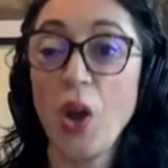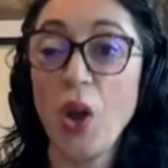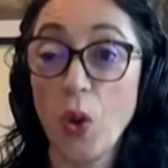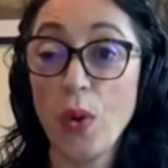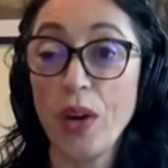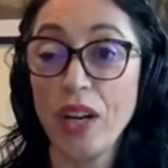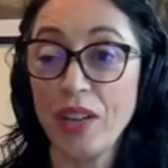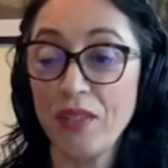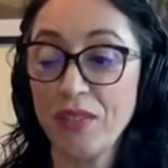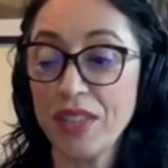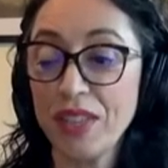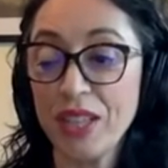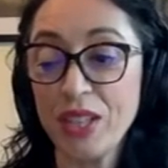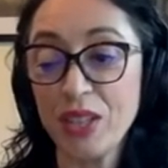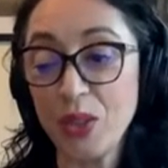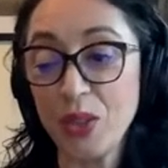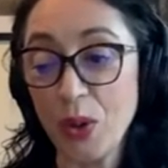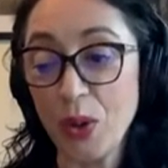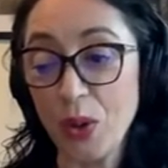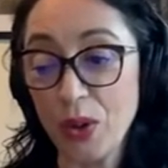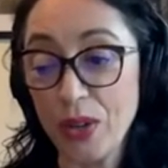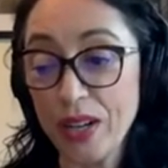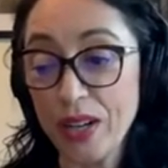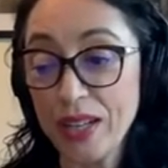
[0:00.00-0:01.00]
One of the
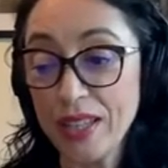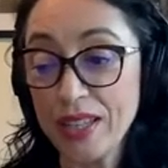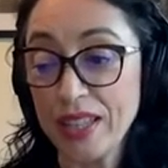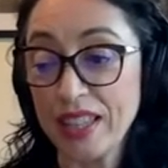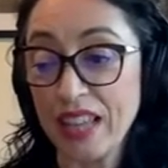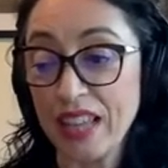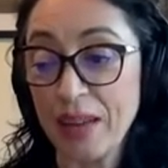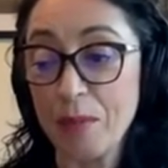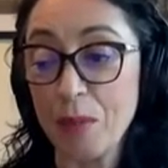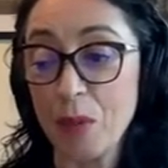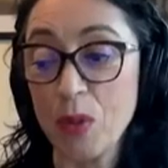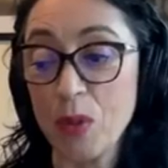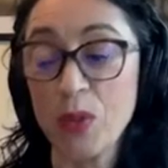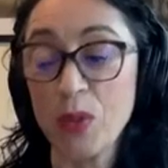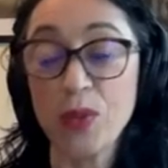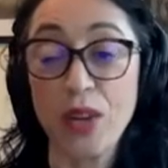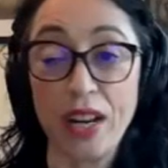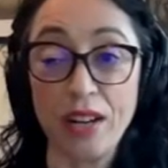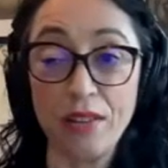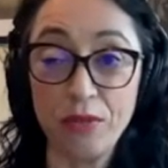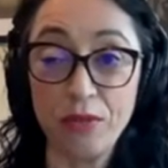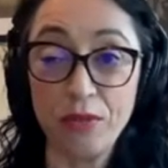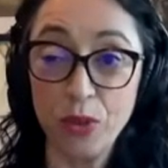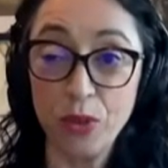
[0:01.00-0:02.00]
scholars that I'm most
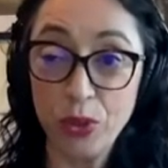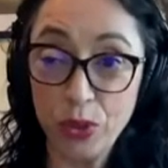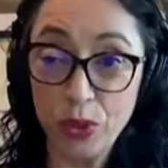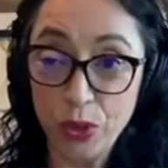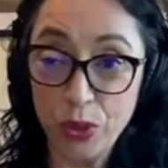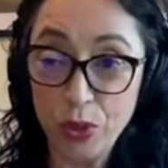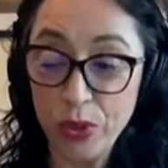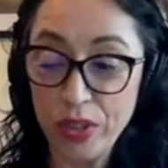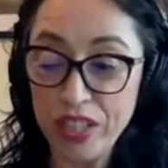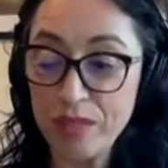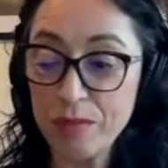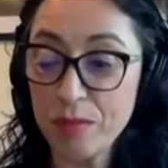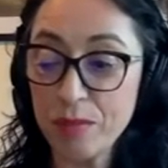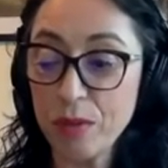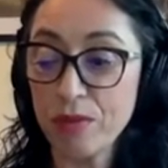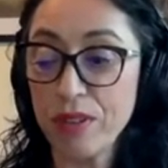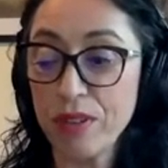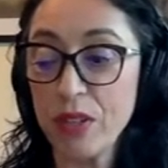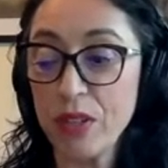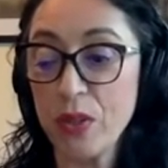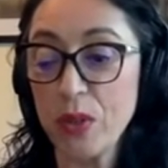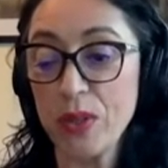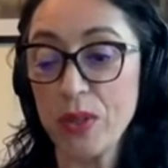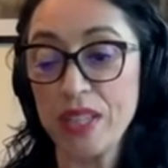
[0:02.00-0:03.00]
grateful to is
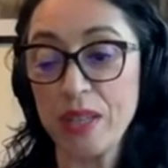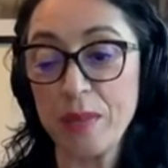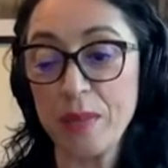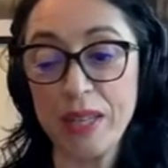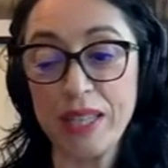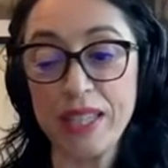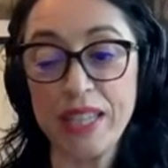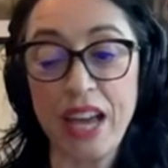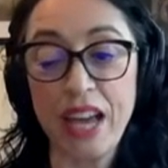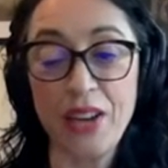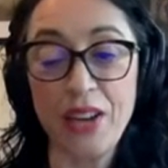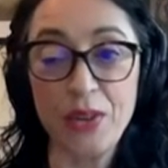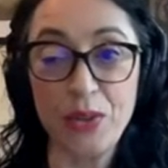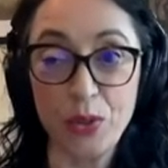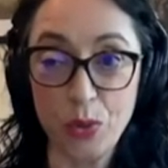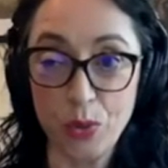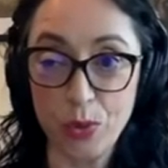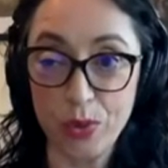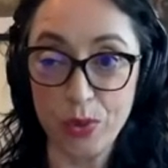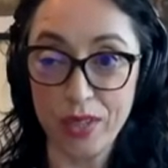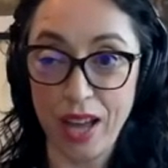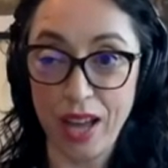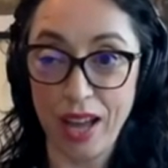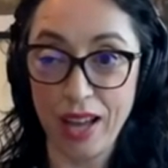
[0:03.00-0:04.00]
Professor Sebastiano
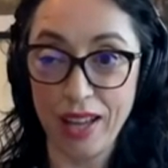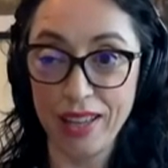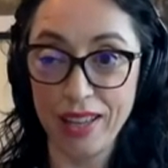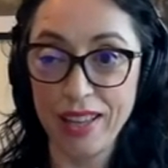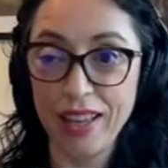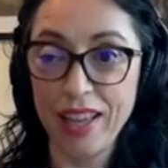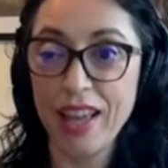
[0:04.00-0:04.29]
Tusa,